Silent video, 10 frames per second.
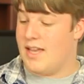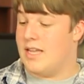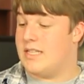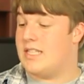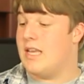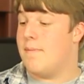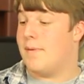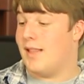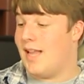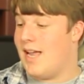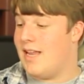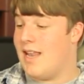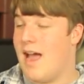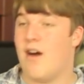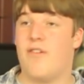It's the Play
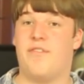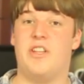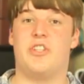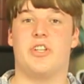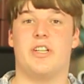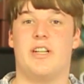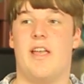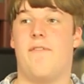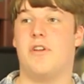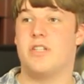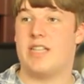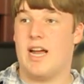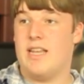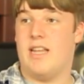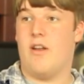Now feature. If you're
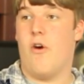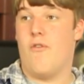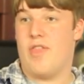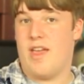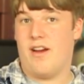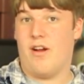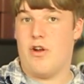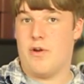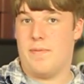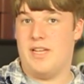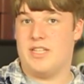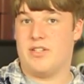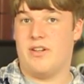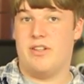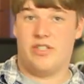signed in over there on your
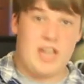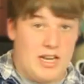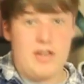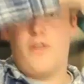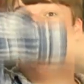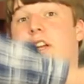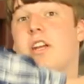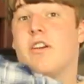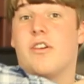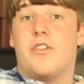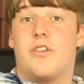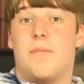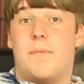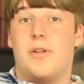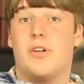PS3 and you're signed in over here on your
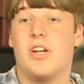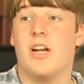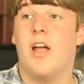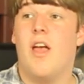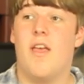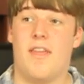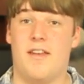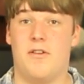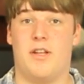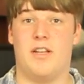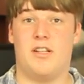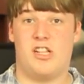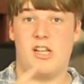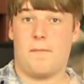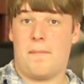computer, then you can
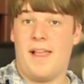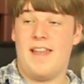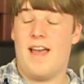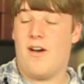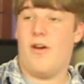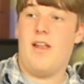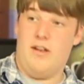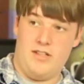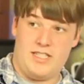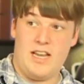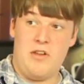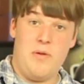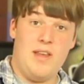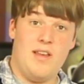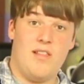click Play Now and it'll send you
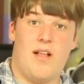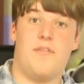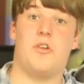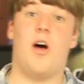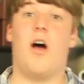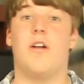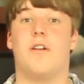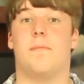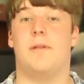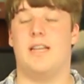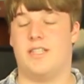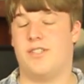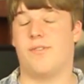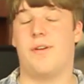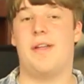into the level on your
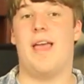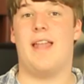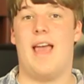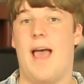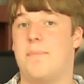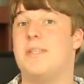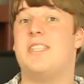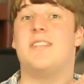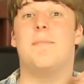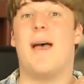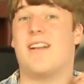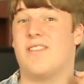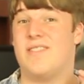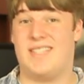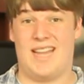PS3, and it happens in a matter
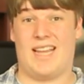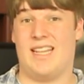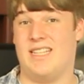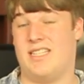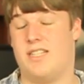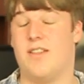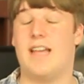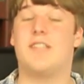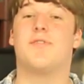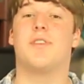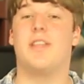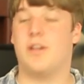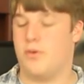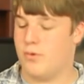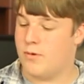of seconds. So that's really
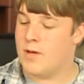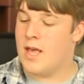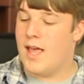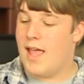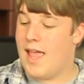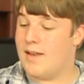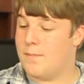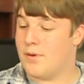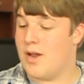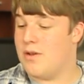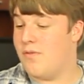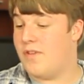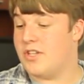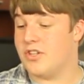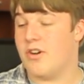cool. And a brand new
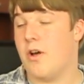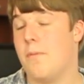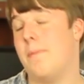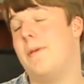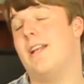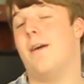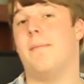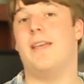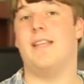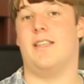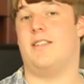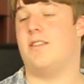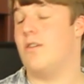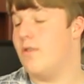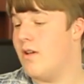feature on LBP.me.
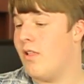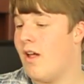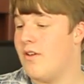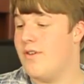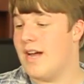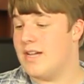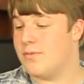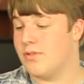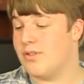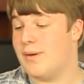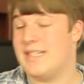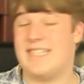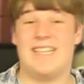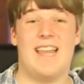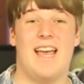So a lot of you guys were
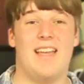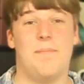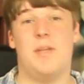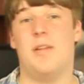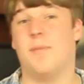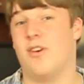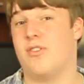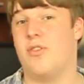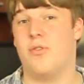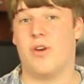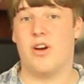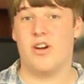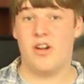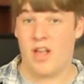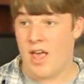requesting that. Media Molecule
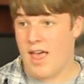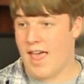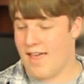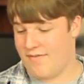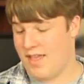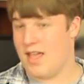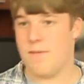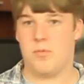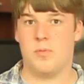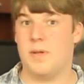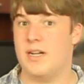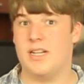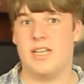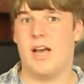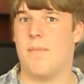heard, and they implemented
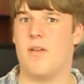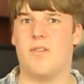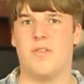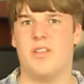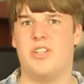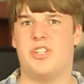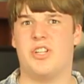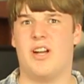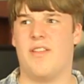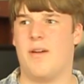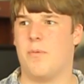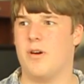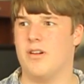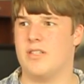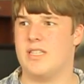it. I'm not really sure how that
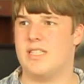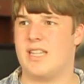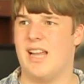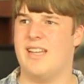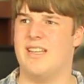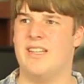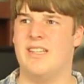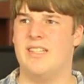works. It's kind of